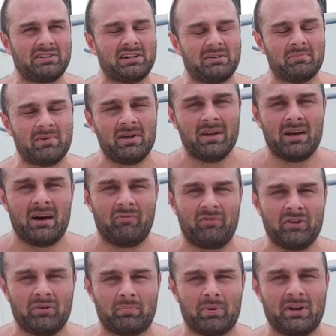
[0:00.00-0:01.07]
up, I'm
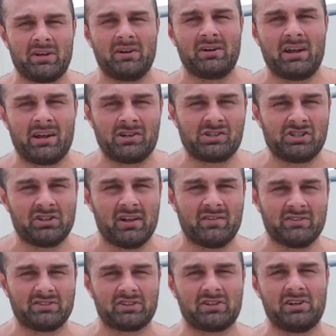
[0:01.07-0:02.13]
feeling pretty good. Energy
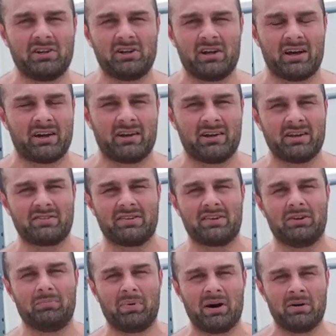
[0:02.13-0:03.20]
levels are good. I got a nice
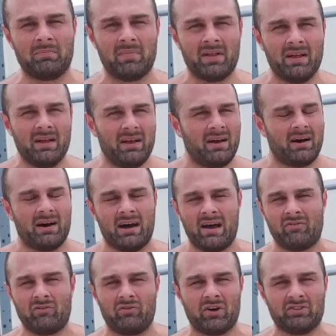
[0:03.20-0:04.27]
little pump. I
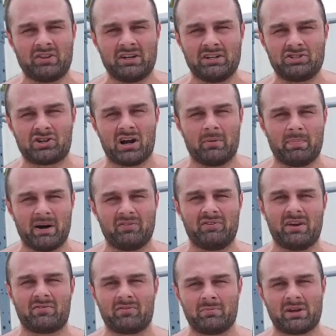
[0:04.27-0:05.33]
haven't felt any drop off
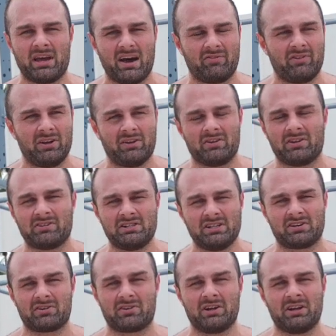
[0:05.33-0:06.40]
yet from the caffeine or the tea
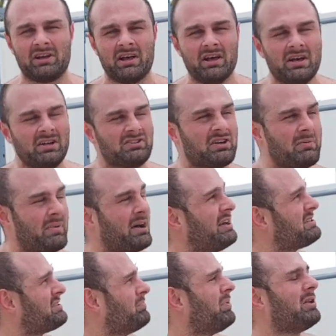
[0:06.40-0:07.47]
cream, so I might
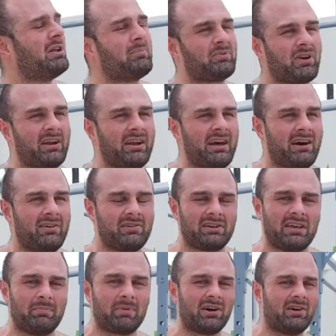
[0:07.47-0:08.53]
hit some pull-ups right now and
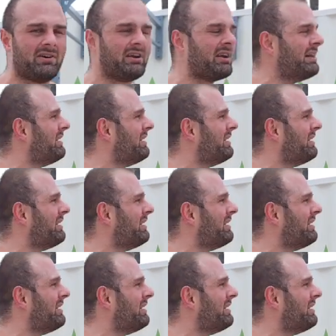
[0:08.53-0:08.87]
keep it going.